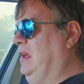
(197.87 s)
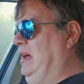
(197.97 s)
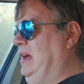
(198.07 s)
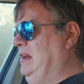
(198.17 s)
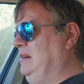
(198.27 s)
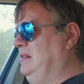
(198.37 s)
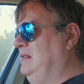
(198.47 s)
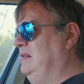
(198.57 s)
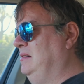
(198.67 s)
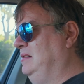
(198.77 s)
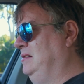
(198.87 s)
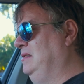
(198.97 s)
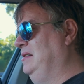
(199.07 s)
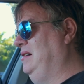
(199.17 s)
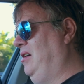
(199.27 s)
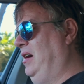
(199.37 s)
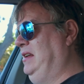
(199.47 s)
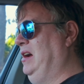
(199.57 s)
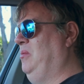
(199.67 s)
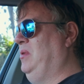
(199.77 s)
And I
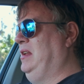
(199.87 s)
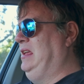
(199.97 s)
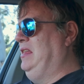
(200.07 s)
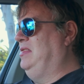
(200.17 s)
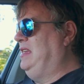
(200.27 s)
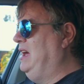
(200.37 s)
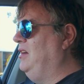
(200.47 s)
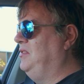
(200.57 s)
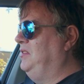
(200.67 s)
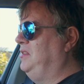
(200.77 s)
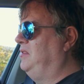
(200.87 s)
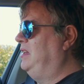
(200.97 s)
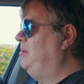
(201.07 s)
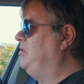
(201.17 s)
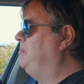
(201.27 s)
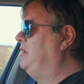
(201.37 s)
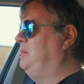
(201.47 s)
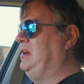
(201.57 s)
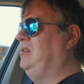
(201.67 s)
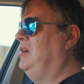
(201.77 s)
don't want to get thousands of subs, but
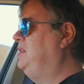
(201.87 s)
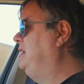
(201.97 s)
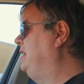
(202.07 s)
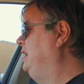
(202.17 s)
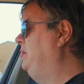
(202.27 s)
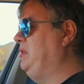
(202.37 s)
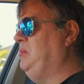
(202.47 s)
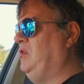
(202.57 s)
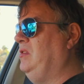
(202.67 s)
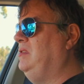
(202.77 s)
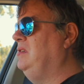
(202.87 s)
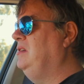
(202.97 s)
it'd be nice to get a little bit more